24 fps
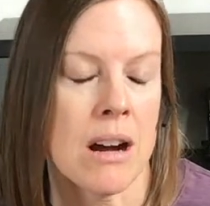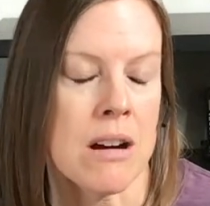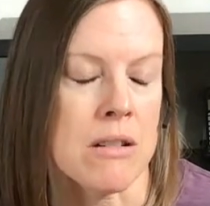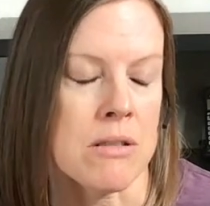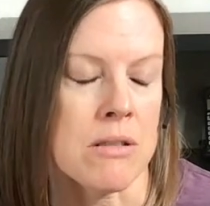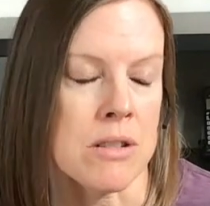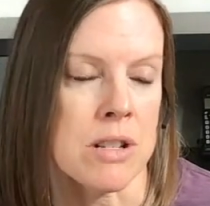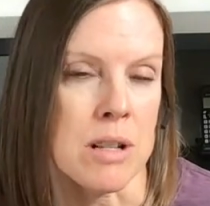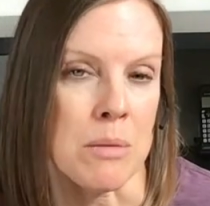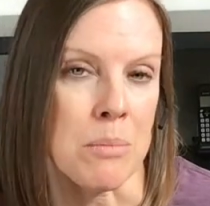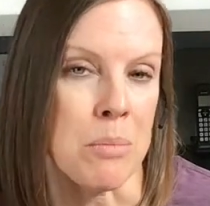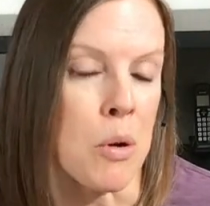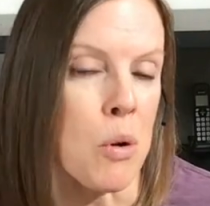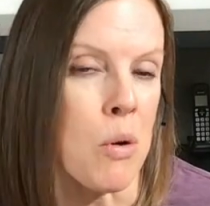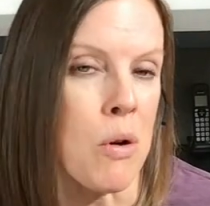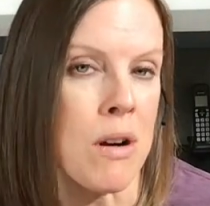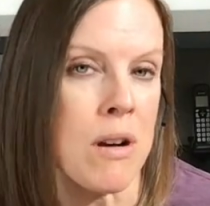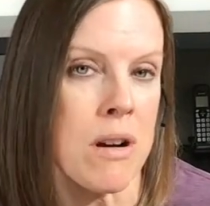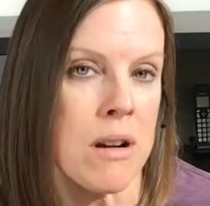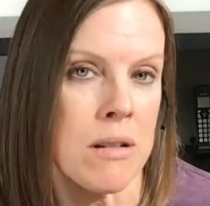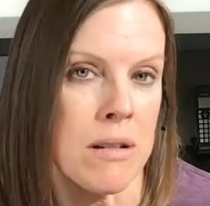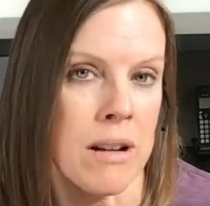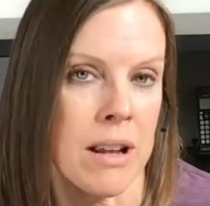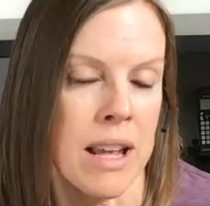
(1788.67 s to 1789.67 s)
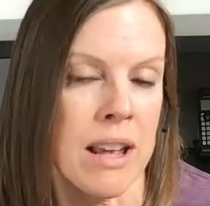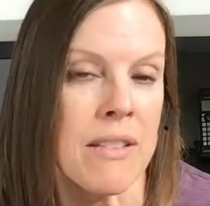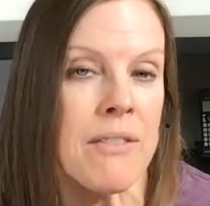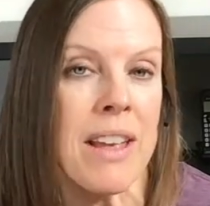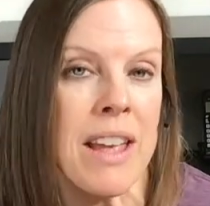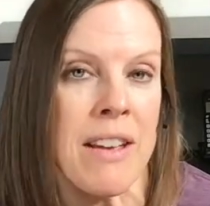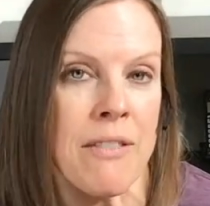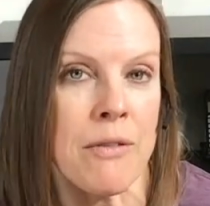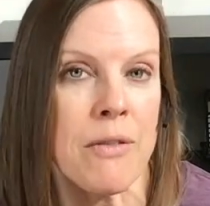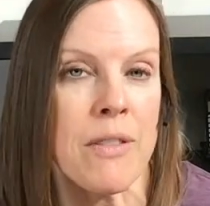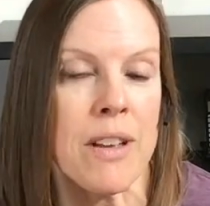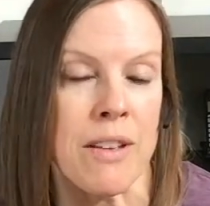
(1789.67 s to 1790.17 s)
our support if
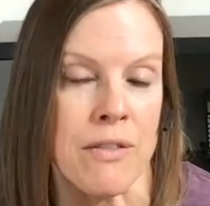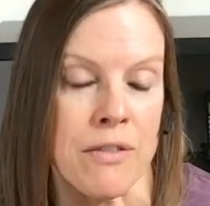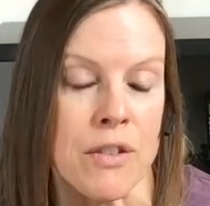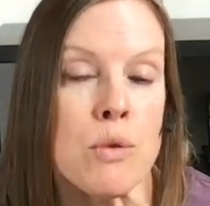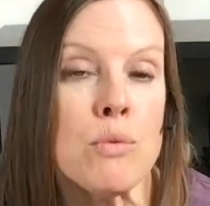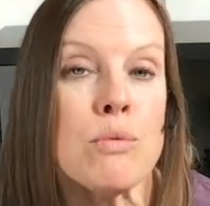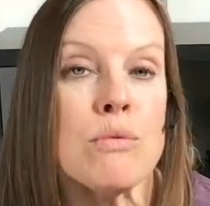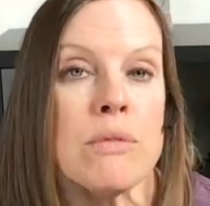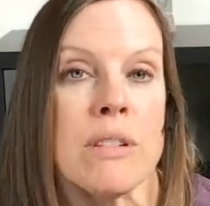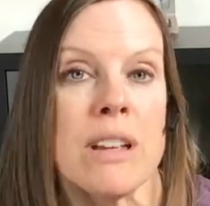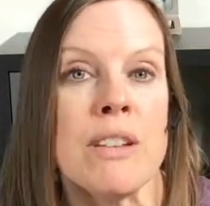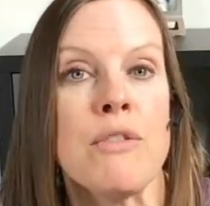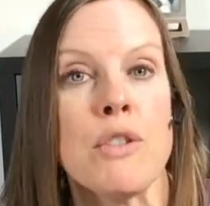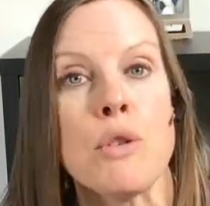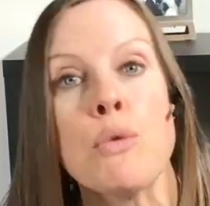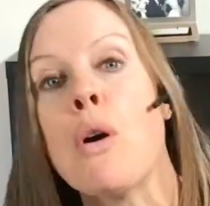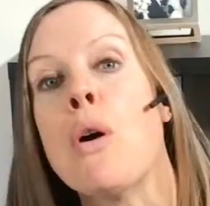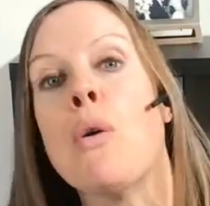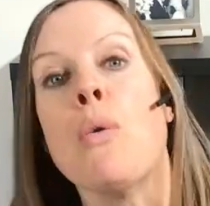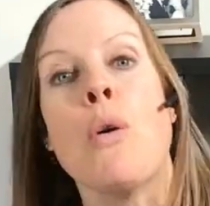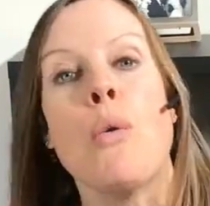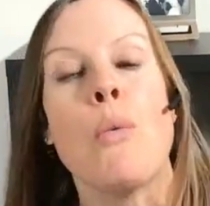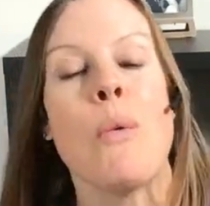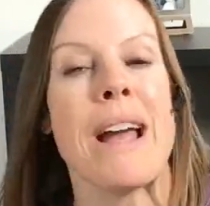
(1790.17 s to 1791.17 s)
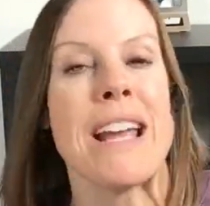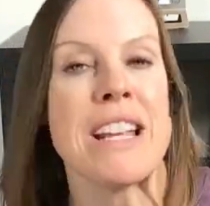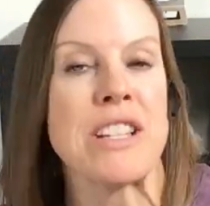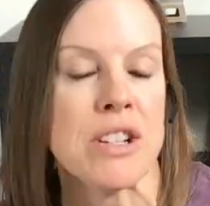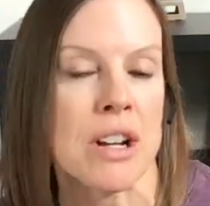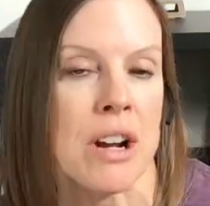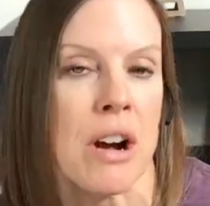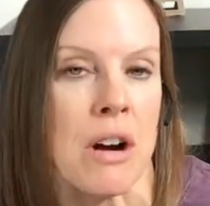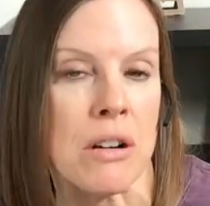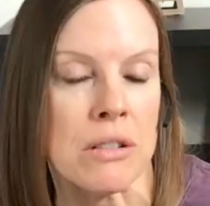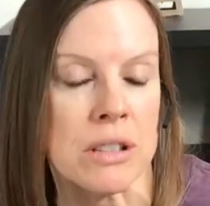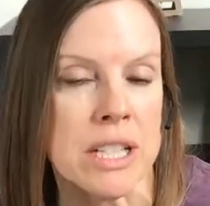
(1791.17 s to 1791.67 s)
if if you if you go away
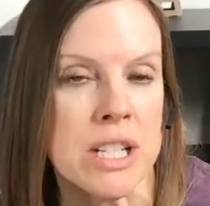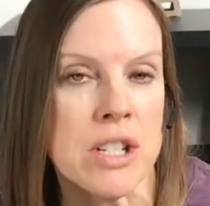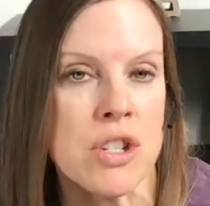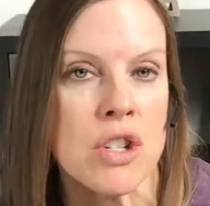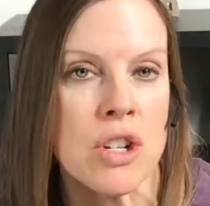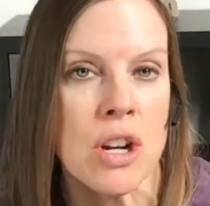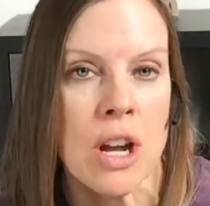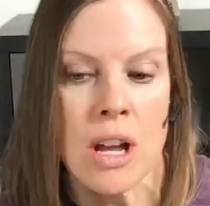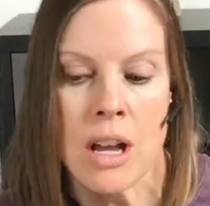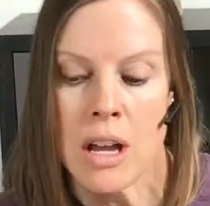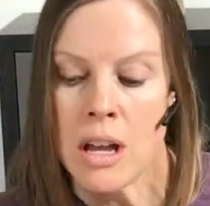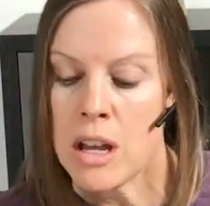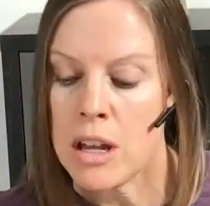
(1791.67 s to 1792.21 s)
to college